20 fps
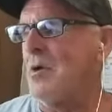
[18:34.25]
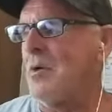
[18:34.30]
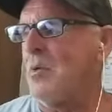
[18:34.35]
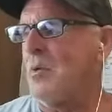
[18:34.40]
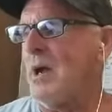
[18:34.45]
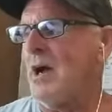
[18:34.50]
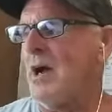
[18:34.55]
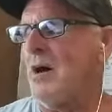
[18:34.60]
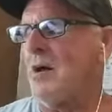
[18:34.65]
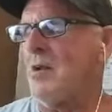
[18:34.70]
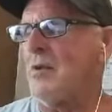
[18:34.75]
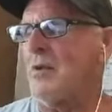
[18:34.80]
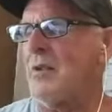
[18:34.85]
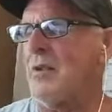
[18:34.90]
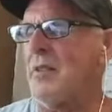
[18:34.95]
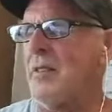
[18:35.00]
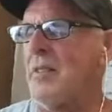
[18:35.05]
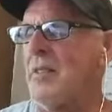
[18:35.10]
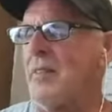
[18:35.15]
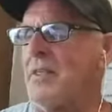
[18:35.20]
Well,
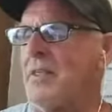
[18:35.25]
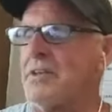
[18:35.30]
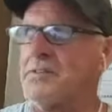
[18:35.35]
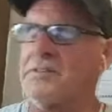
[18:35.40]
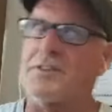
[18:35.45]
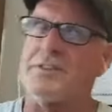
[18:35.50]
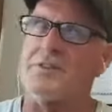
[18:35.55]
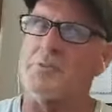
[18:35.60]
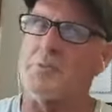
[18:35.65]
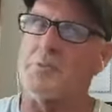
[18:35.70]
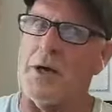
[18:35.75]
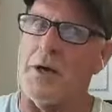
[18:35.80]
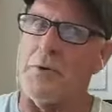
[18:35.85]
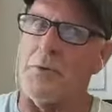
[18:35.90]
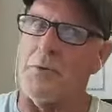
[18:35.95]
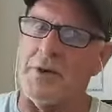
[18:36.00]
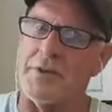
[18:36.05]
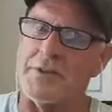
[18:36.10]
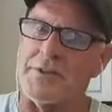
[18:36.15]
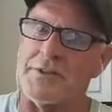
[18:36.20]
this is
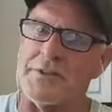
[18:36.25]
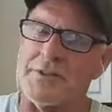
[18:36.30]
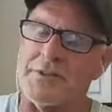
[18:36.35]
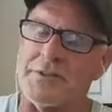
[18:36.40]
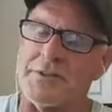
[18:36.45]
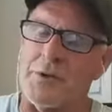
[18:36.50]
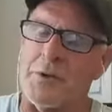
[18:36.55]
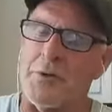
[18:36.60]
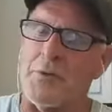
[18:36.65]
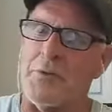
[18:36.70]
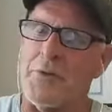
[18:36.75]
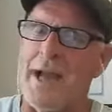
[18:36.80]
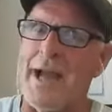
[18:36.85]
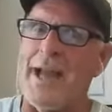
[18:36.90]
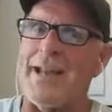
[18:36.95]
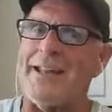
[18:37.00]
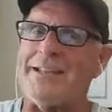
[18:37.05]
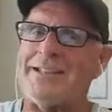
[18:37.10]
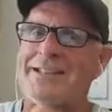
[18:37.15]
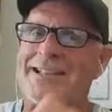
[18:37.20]
what was, so
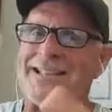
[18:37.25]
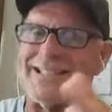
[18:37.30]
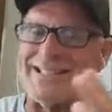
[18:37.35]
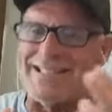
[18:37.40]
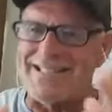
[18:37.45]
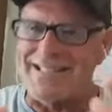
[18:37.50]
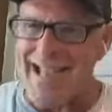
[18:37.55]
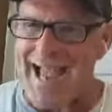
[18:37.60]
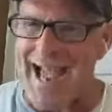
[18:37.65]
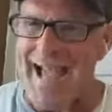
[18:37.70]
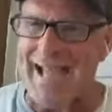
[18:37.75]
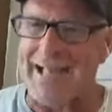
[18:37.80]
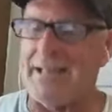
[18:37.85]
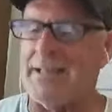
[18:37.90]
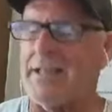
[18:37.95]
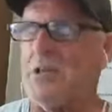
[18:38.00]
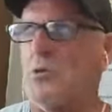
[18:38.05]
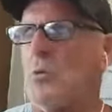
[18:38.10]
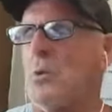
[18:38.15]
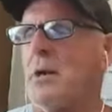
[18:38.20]
that is
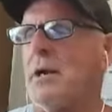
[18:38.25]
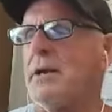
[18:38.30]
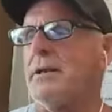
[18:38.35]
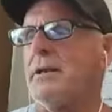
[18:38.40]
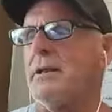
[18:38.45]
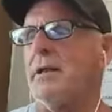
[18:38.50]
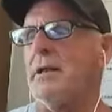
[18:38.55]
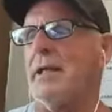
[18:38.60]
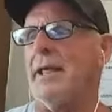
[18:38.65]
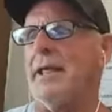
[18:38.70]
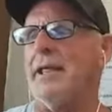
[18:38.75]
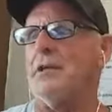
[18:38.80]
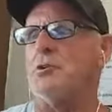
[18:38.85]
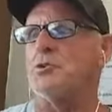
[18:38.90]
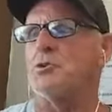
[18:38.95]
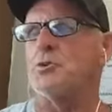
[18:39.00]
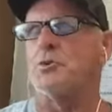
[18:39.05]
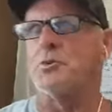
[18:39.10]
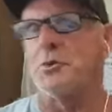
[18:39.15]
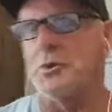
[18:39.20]
exactly what a
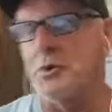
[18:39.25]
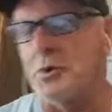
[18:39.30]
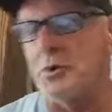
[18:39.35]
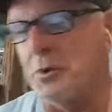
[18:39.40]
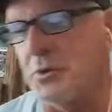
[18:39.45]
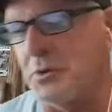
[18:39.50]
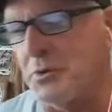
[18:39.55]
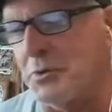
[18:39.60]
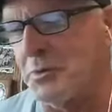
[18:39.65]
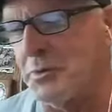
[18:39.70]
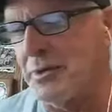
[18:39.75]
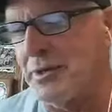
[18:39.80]
true